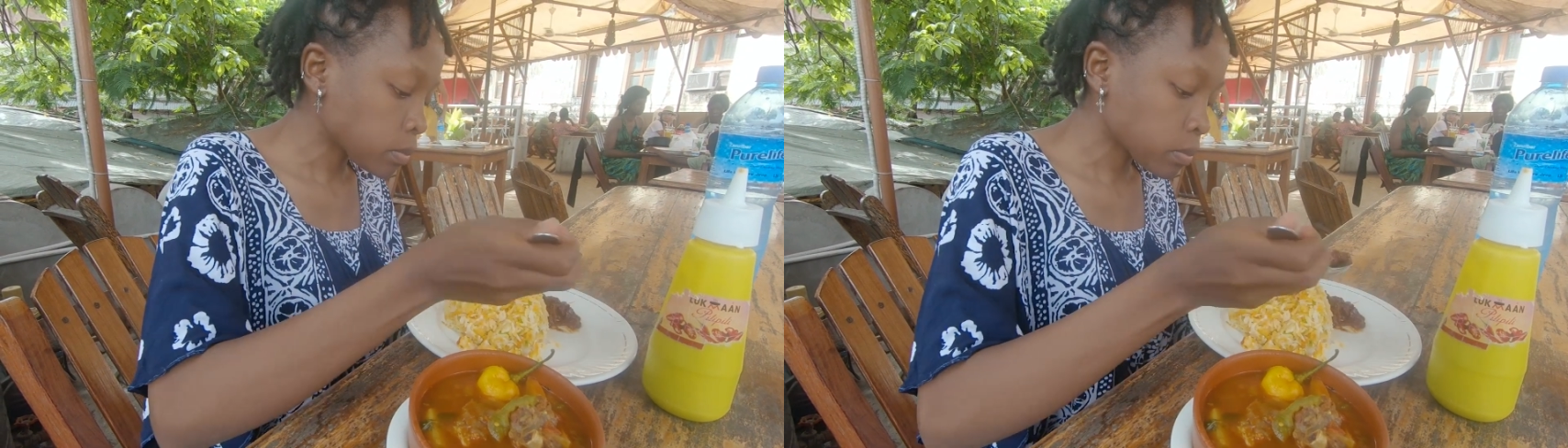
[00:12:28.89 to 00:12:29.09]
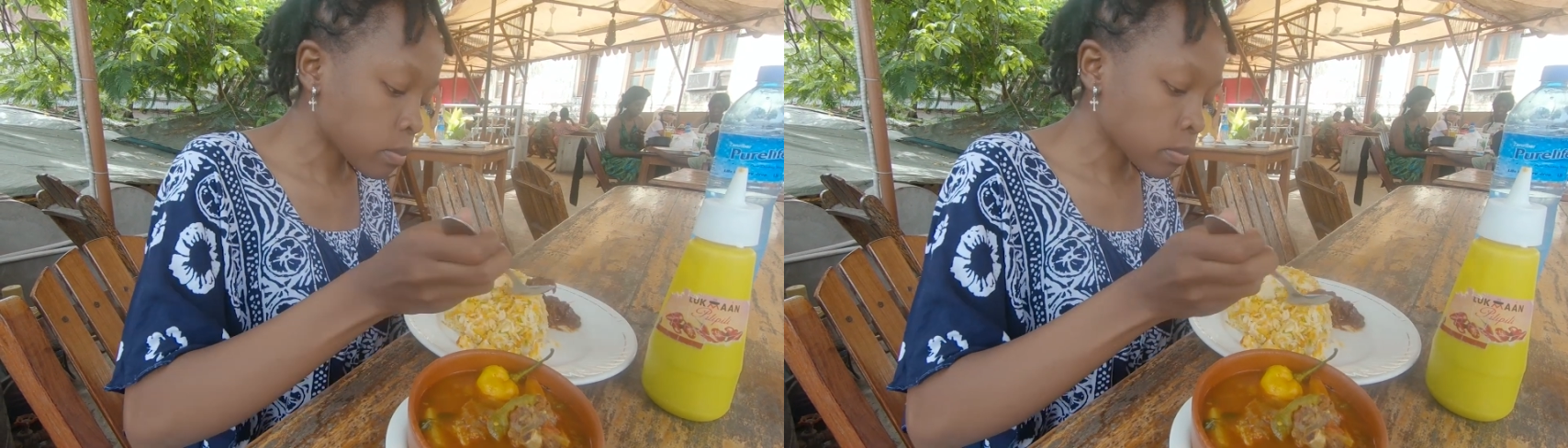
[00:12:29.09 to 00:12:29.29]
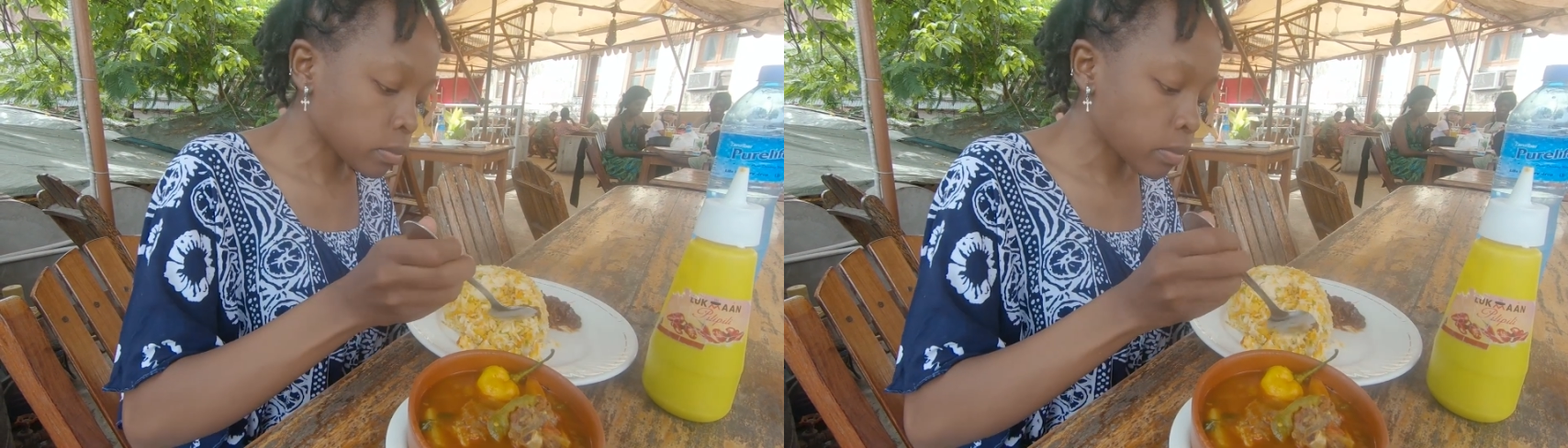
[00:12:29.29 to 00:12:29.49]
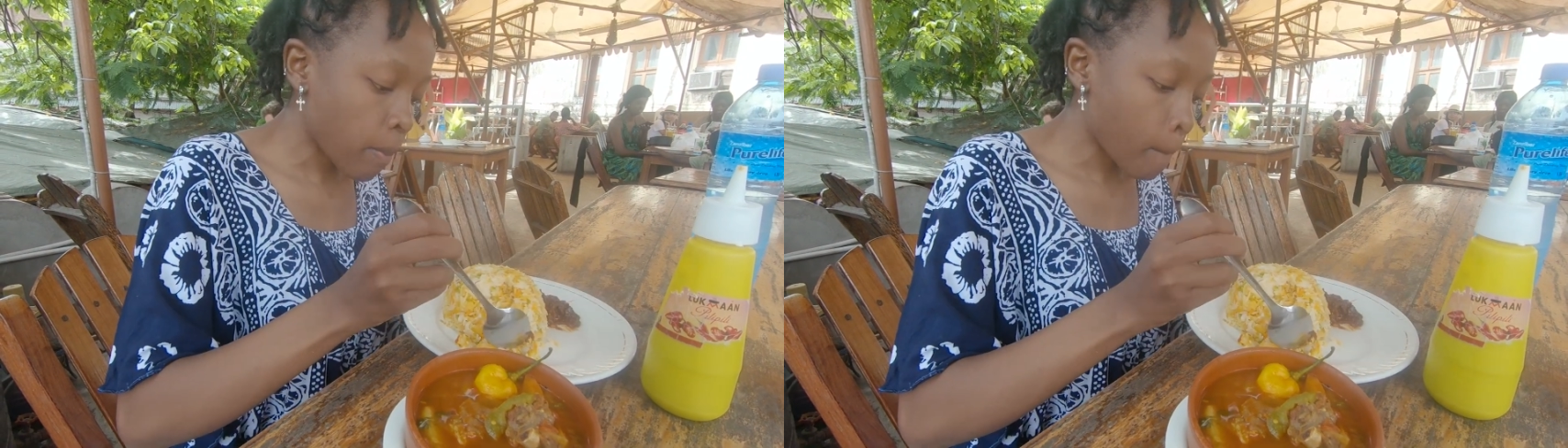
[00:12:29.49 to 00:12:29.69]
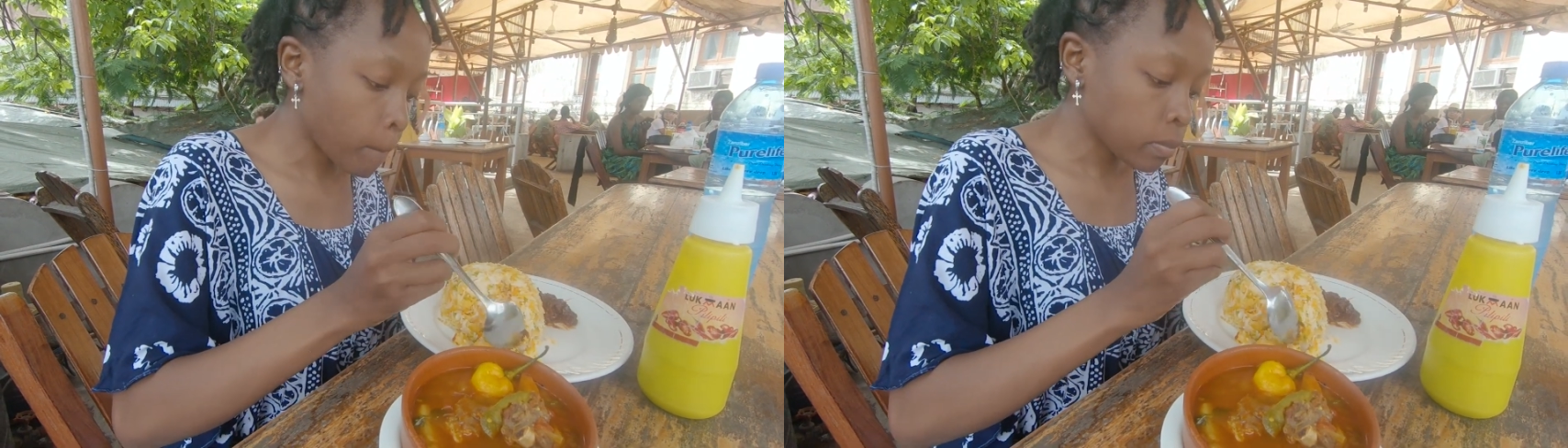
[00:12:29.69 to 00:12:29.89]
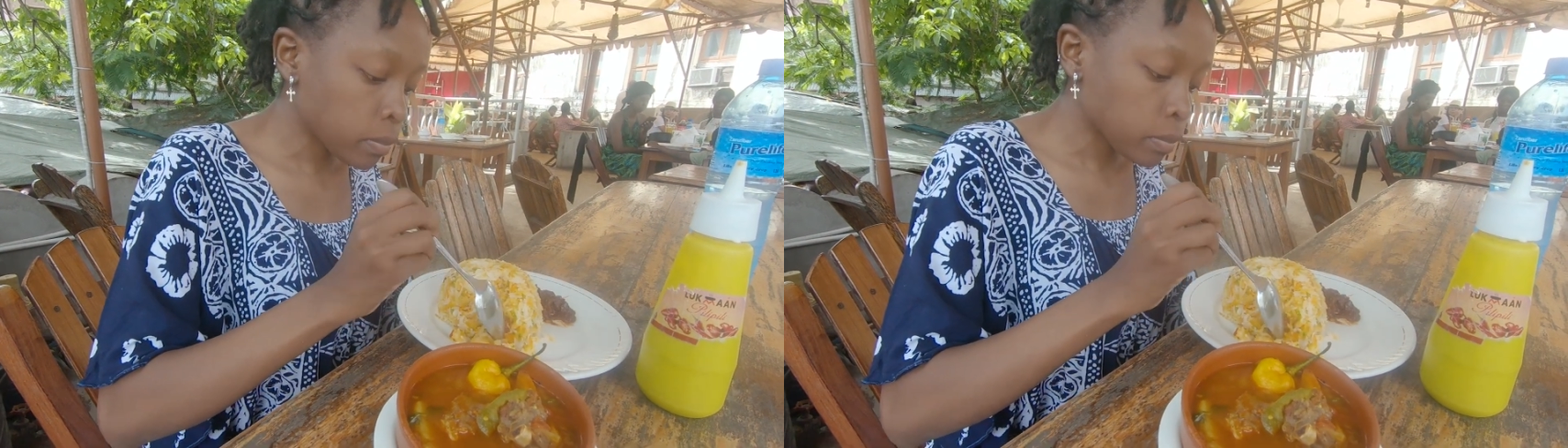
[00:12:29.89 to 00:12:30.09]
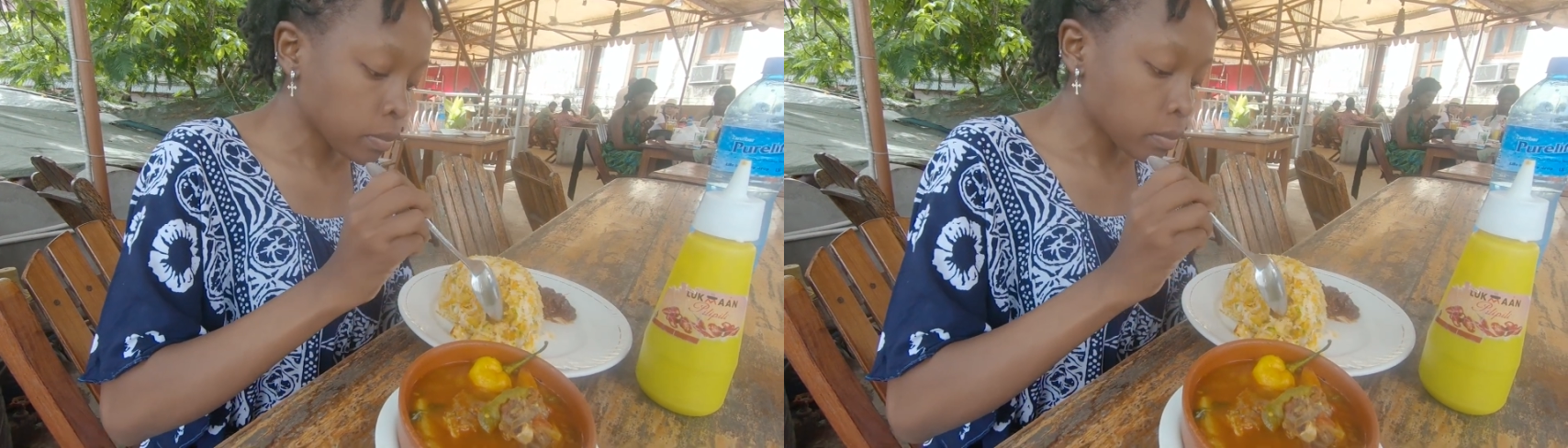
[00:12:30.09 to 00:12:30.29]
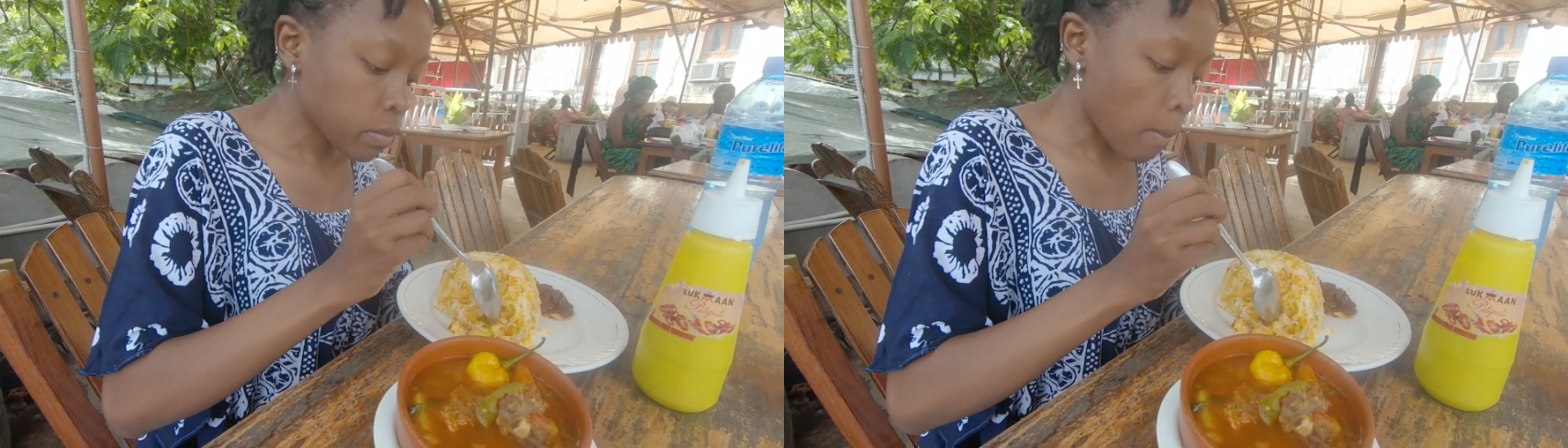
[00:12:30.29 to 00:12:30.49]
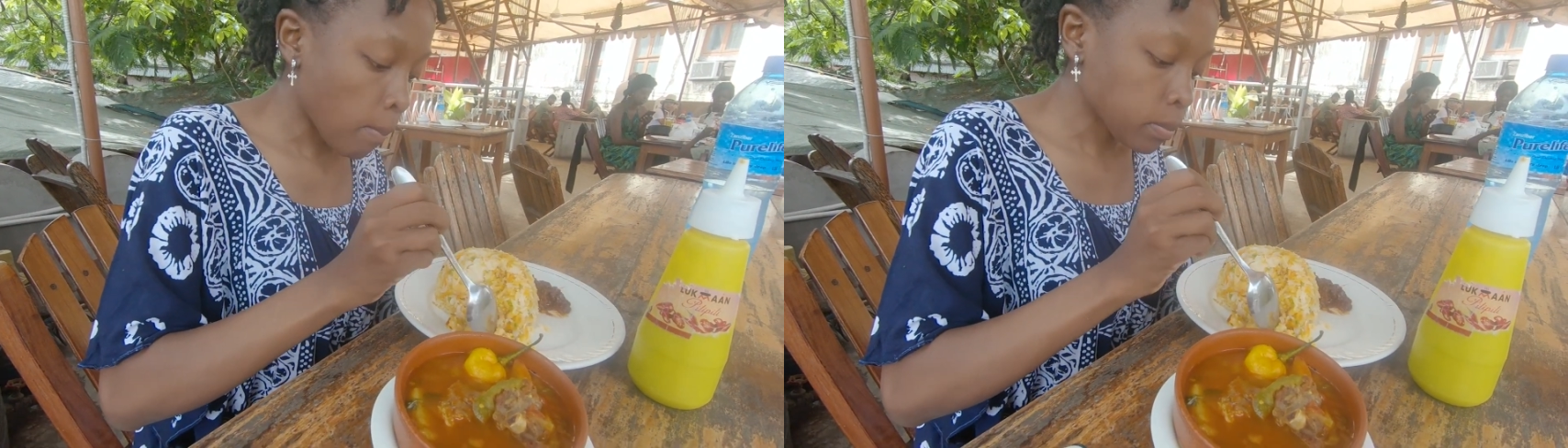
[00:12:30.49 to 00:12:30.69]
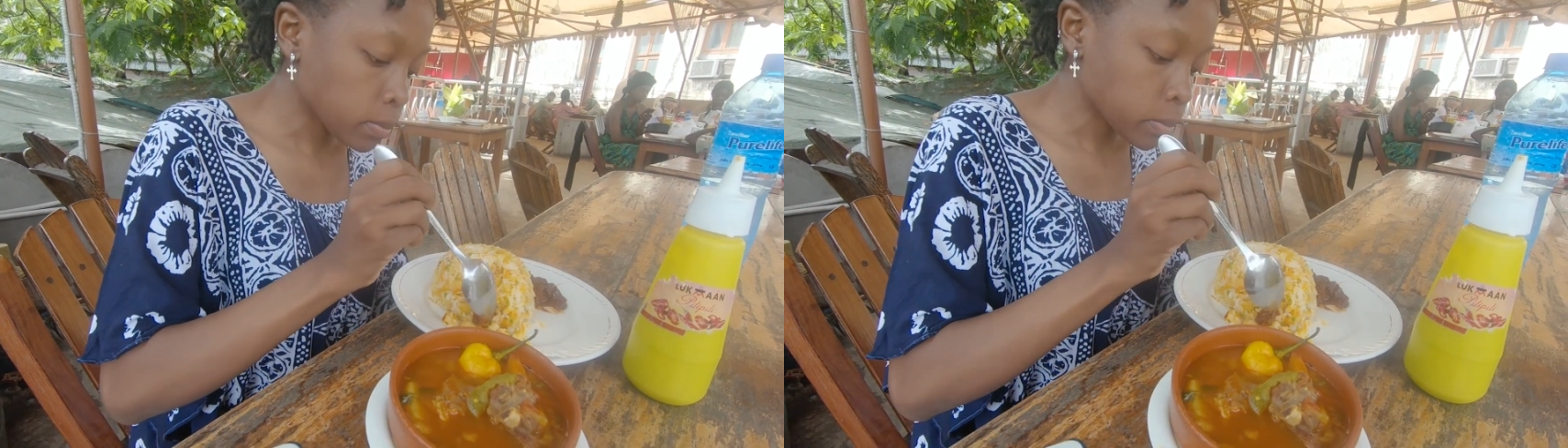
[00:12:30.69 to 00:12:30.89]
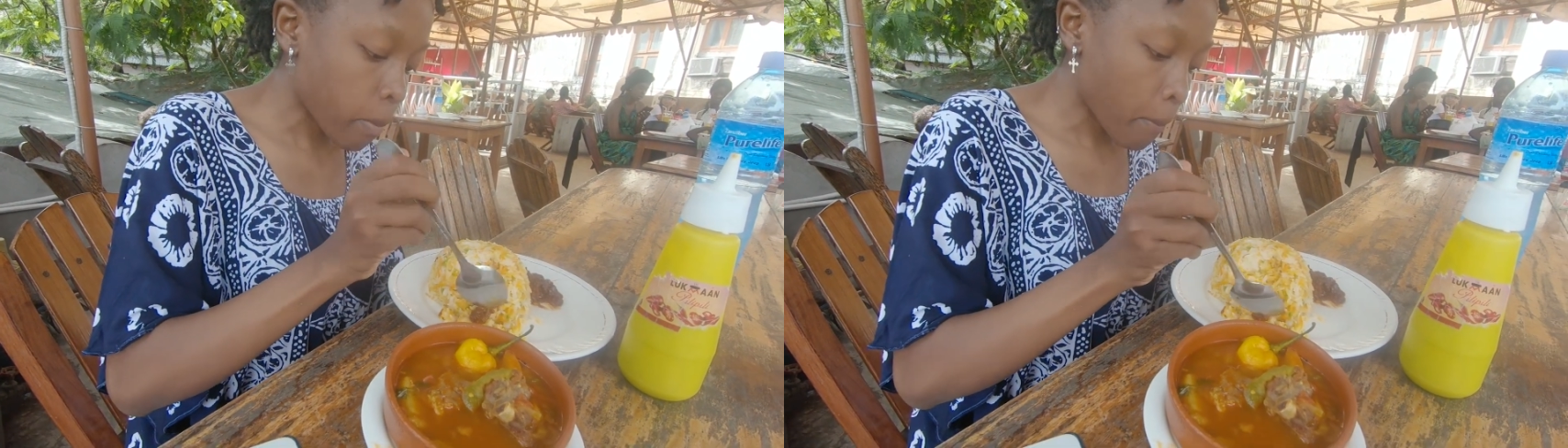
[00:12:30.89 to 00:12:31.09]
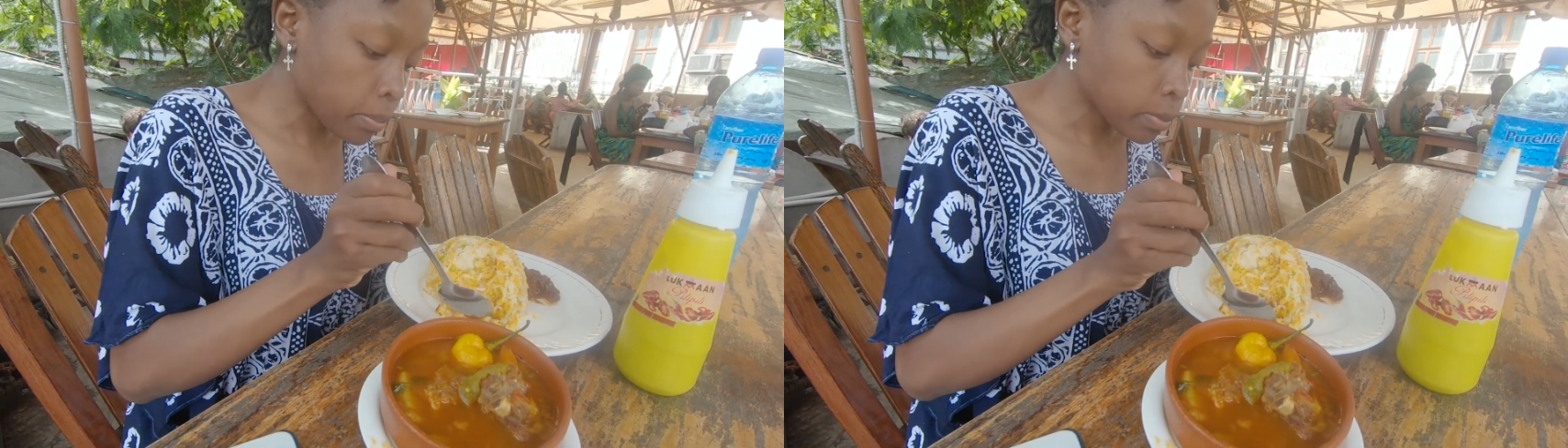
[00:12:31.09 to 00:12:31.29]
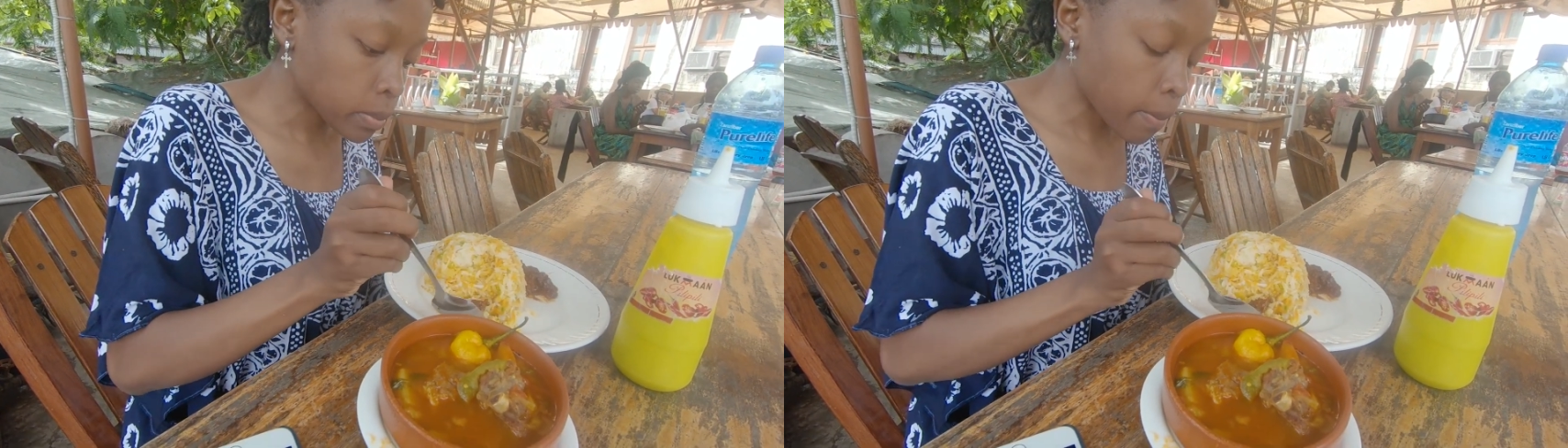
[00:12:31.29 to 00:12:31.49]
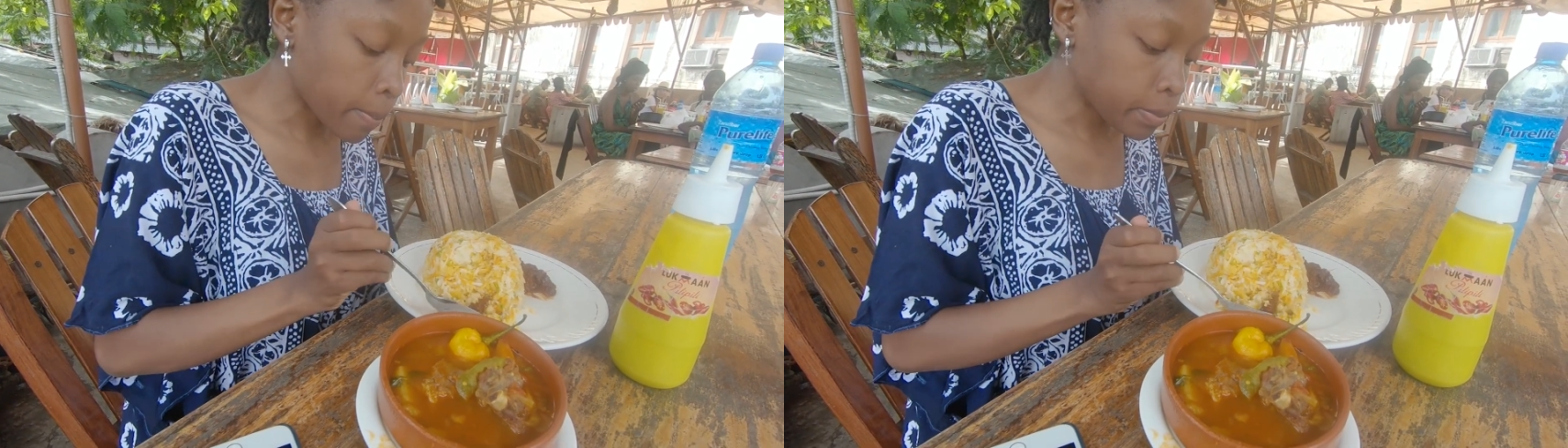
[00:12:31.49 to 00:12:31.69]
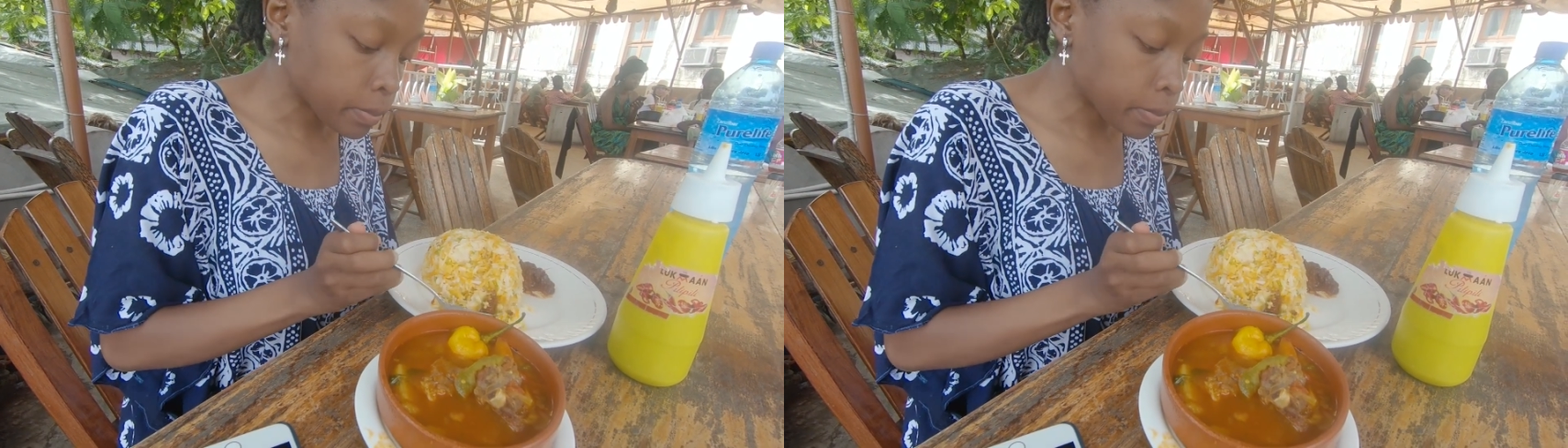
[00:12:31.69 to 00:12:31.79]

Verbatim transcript: then put it on the side, yeah. Then have a taste.